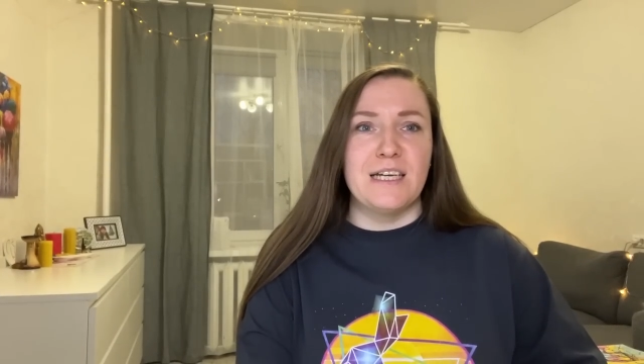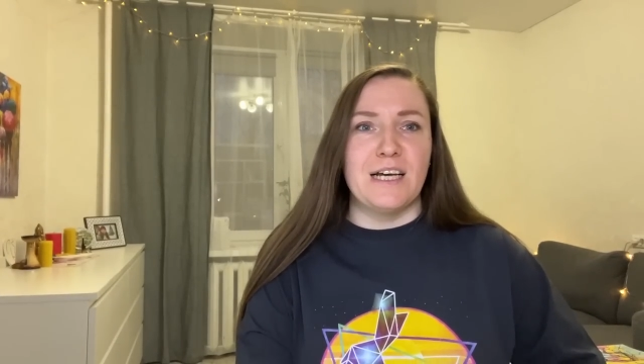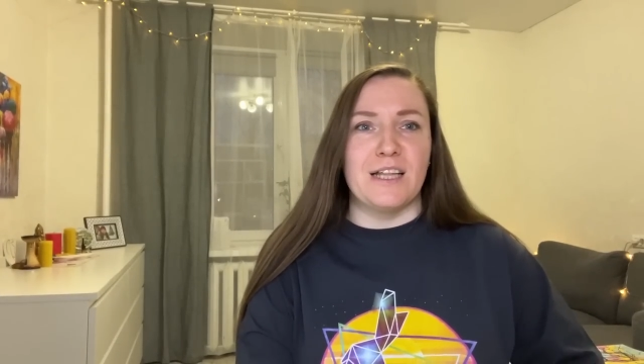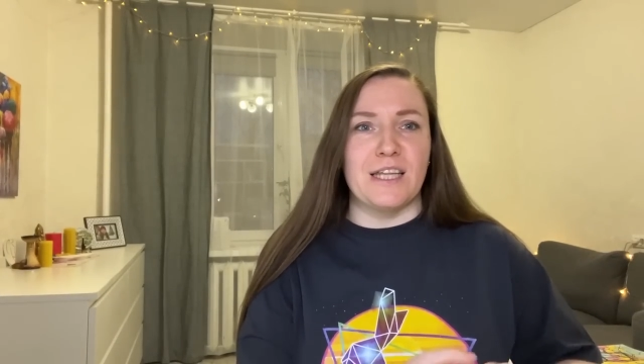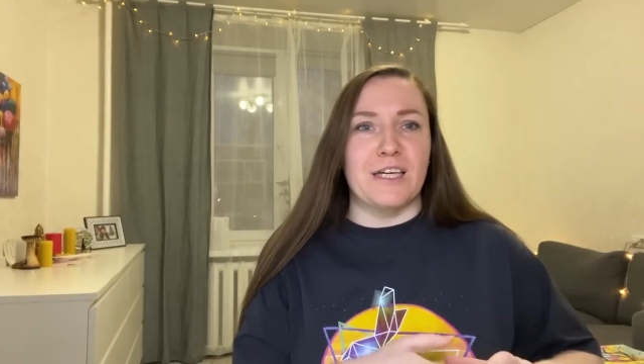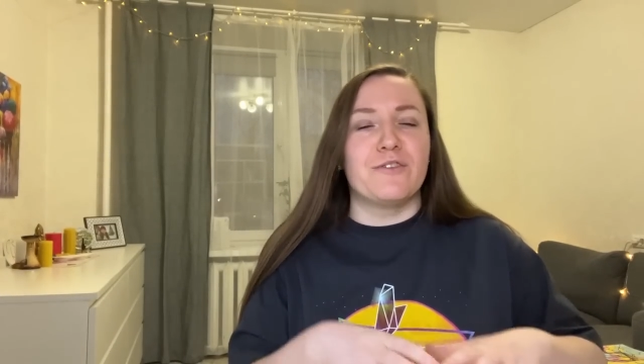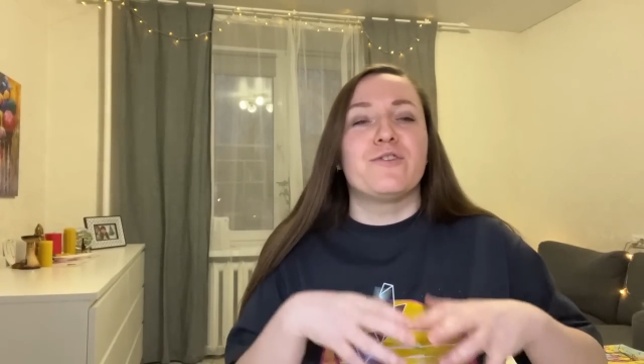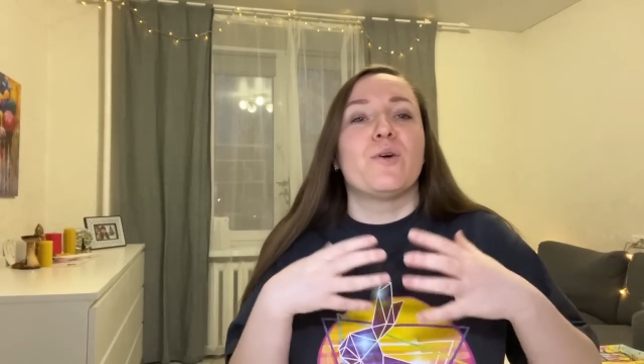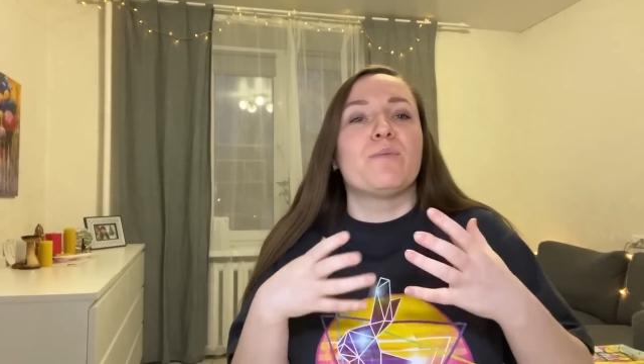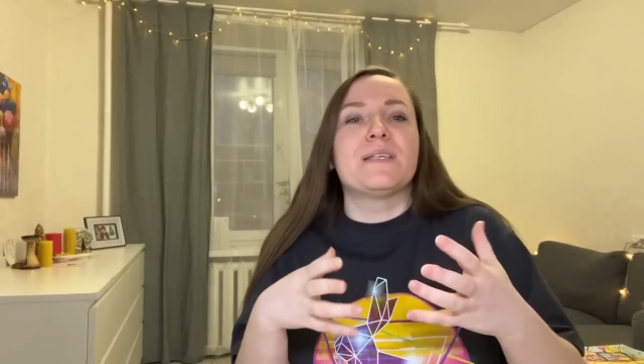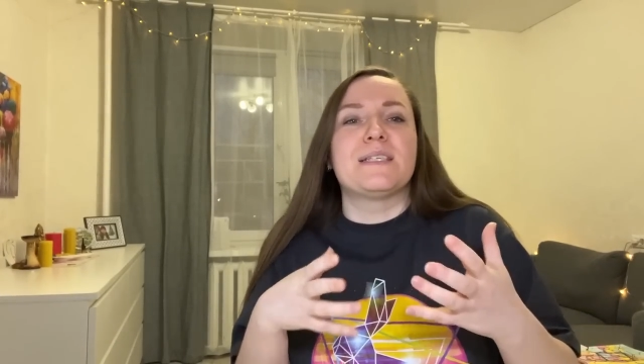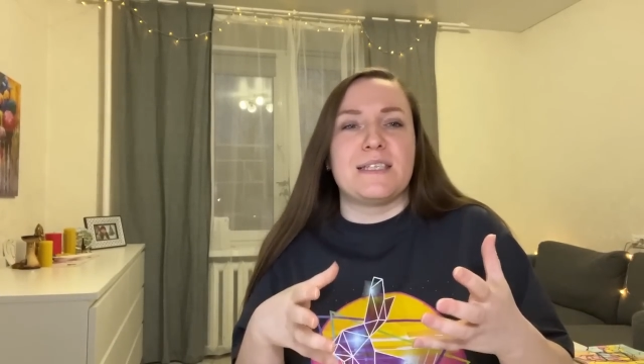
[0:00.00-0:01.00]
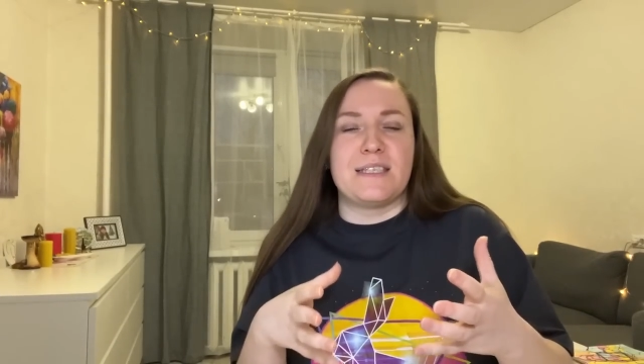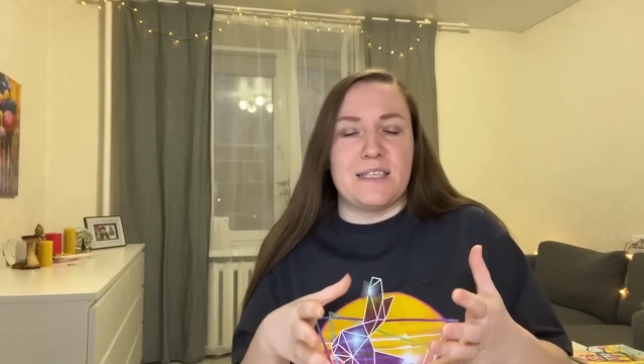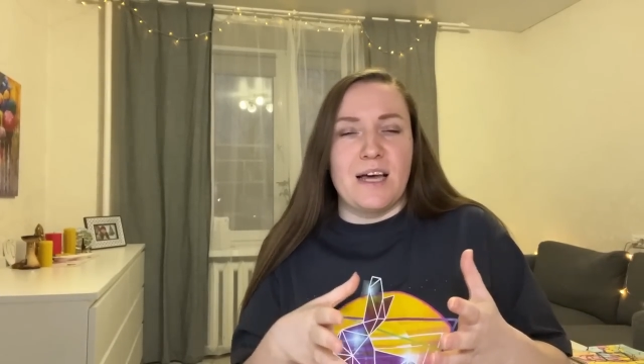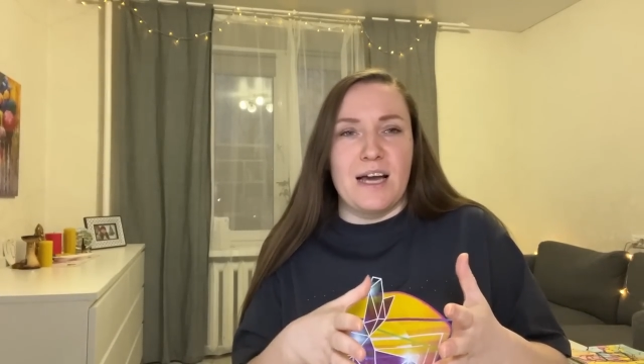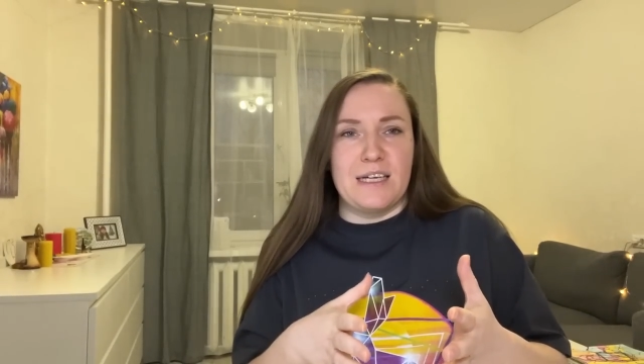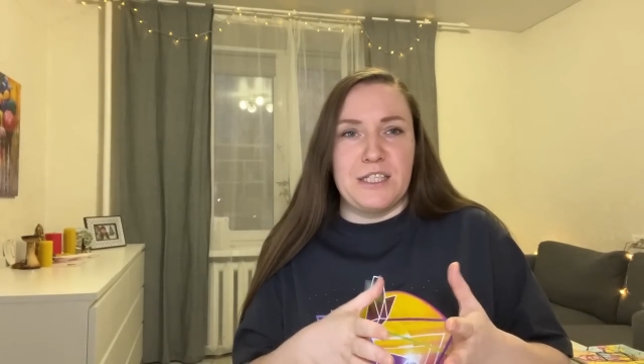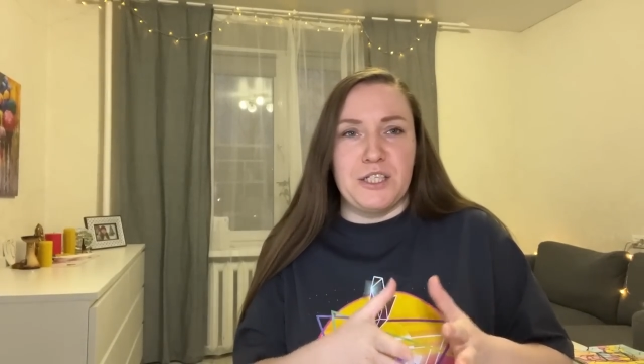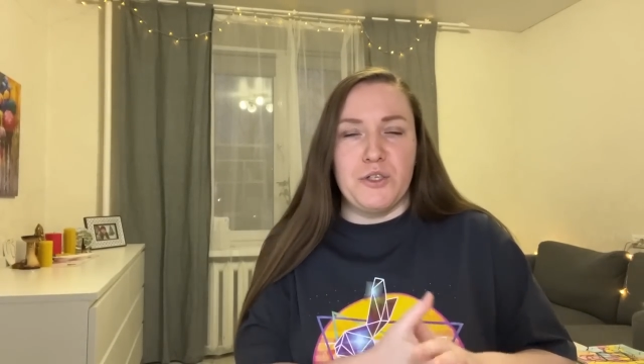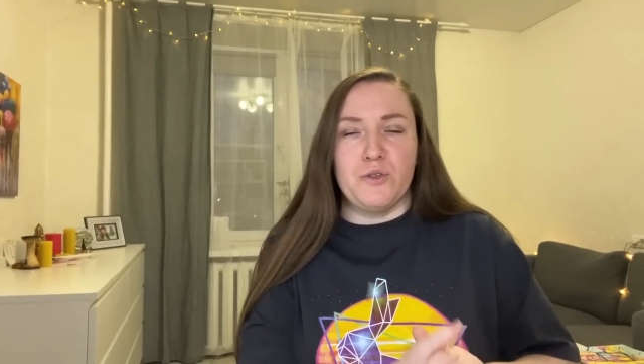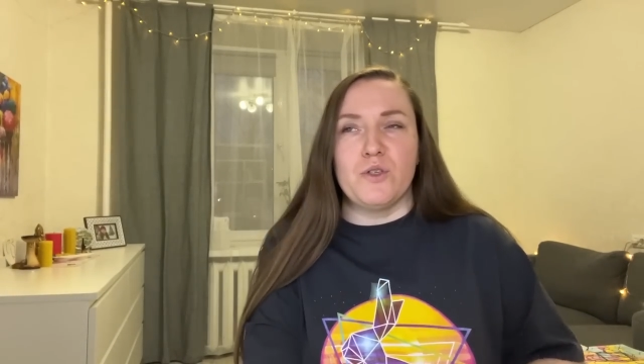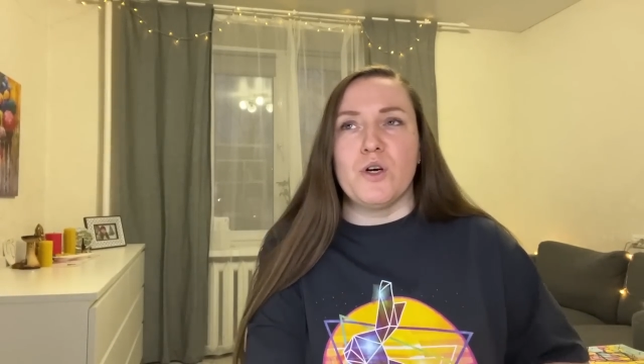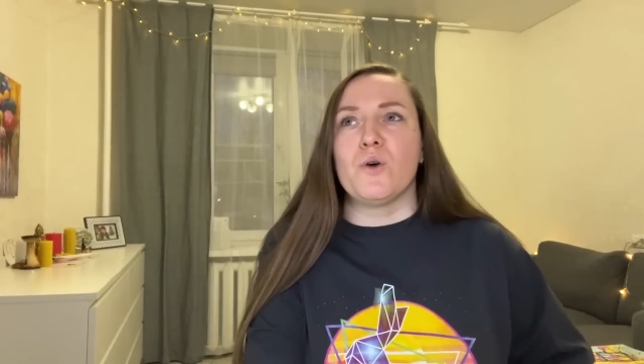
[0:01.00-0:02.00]
like from the society, you
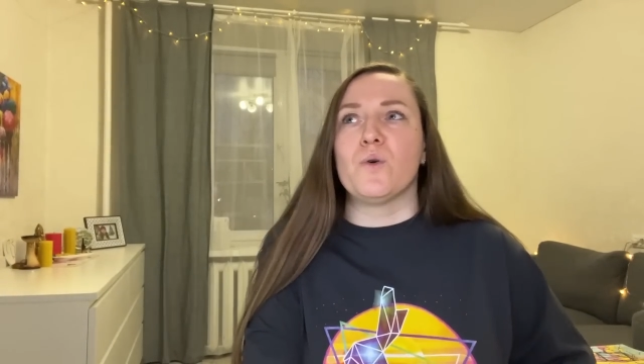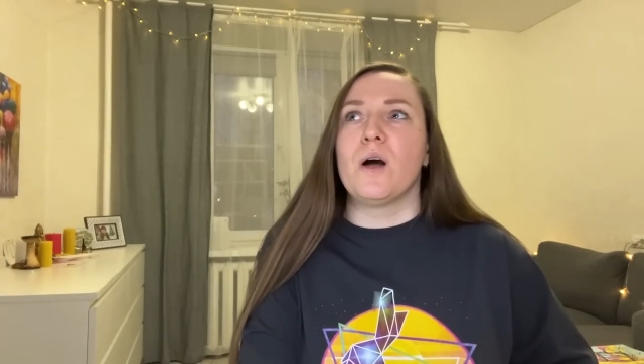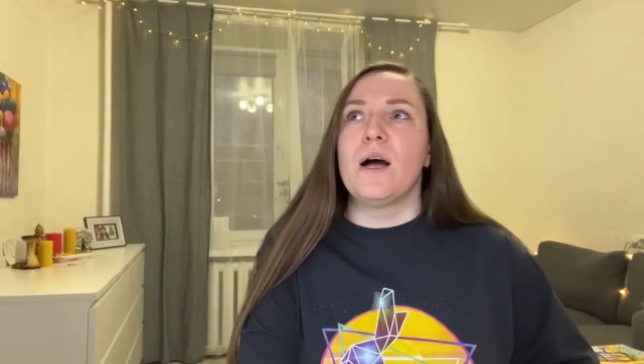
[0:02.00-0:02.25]
know.